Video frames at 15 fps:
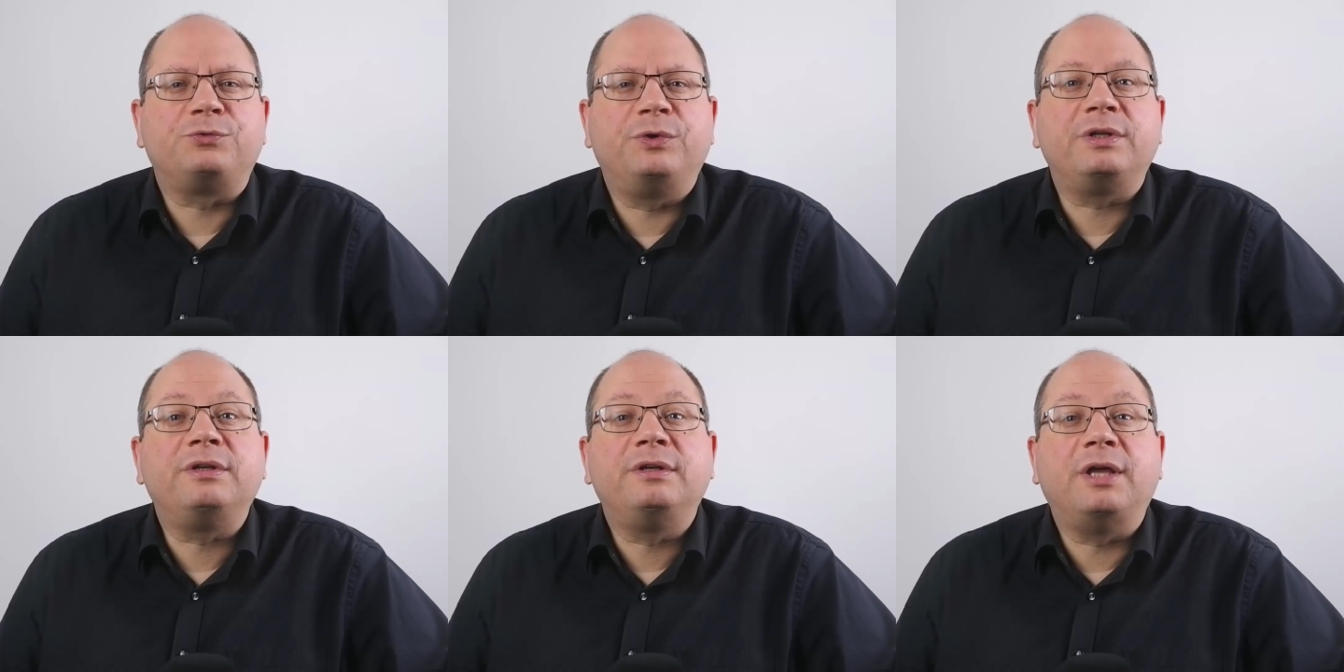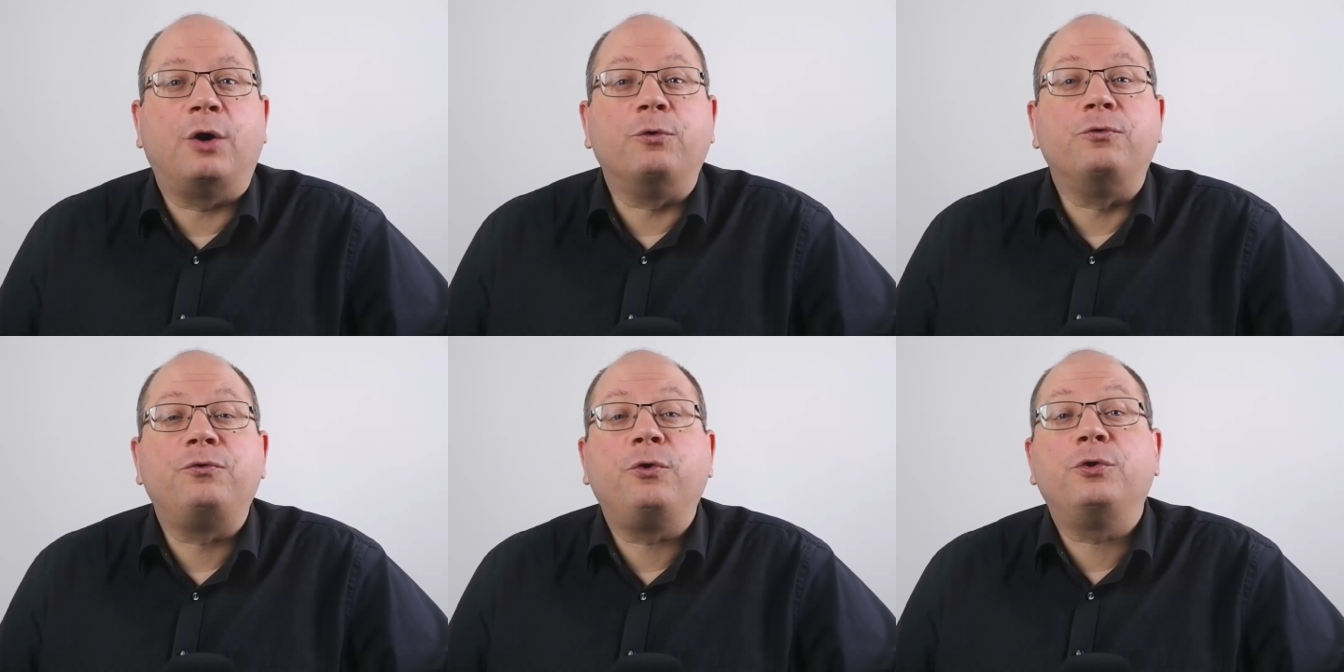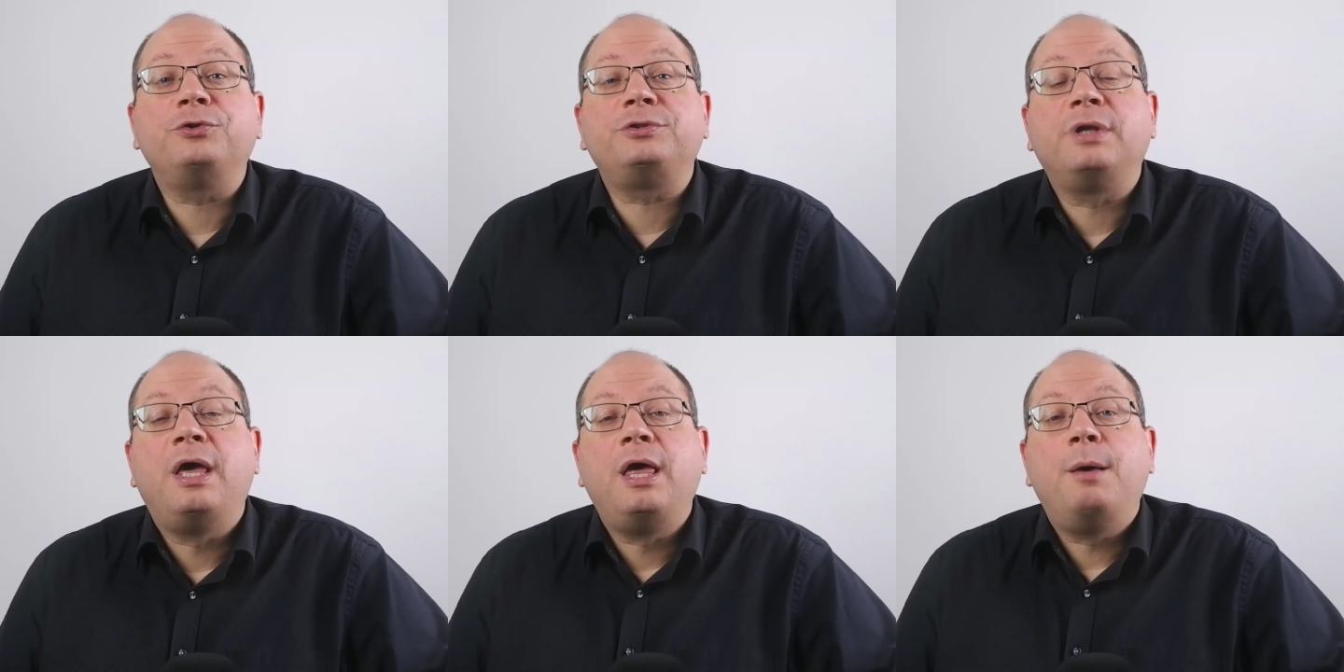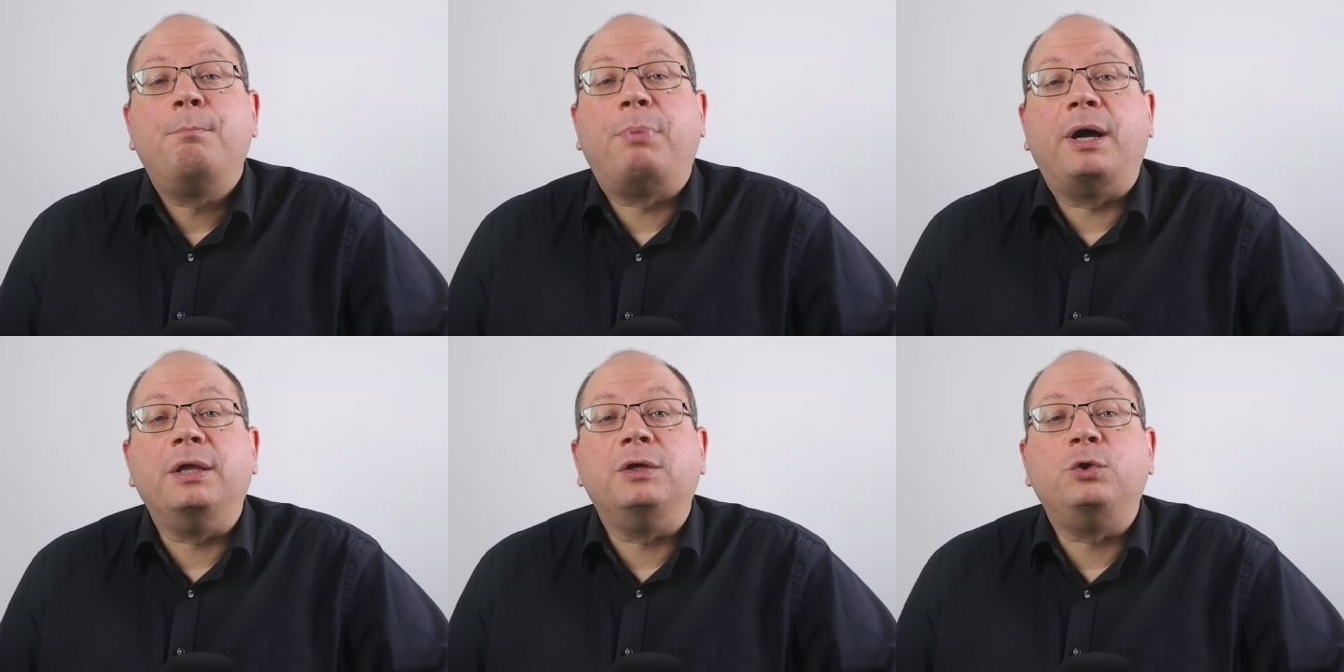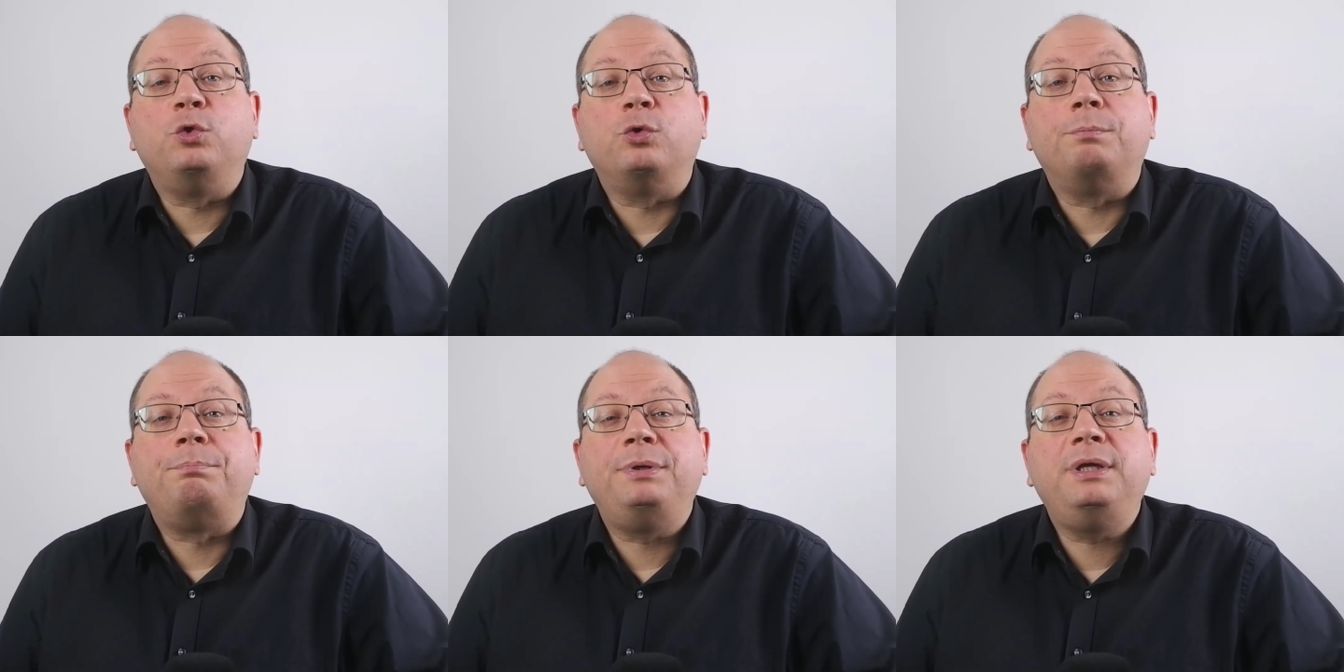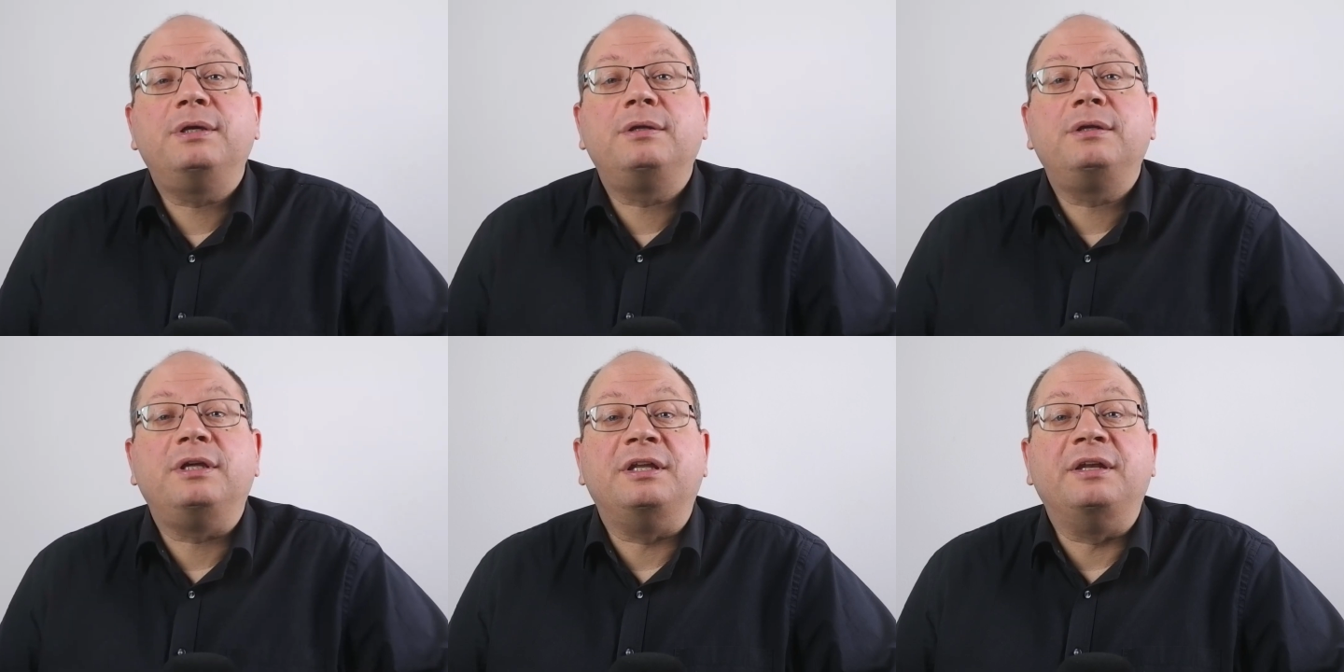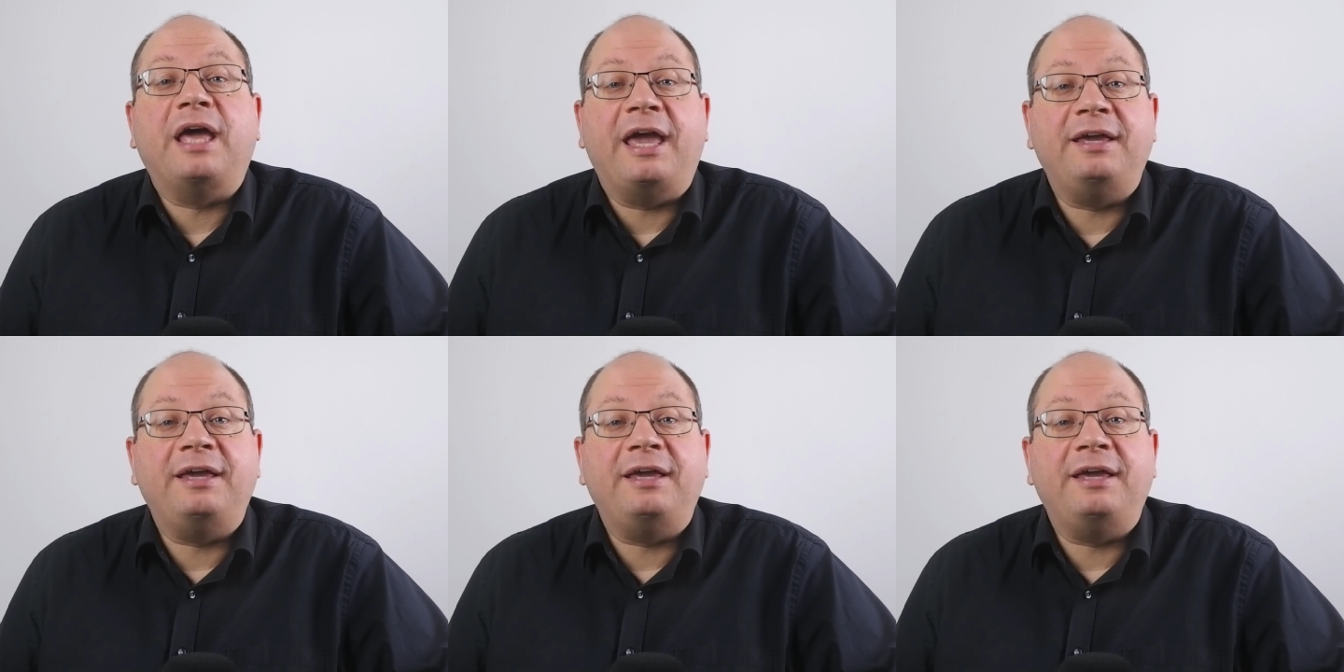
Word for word: written down first by a European in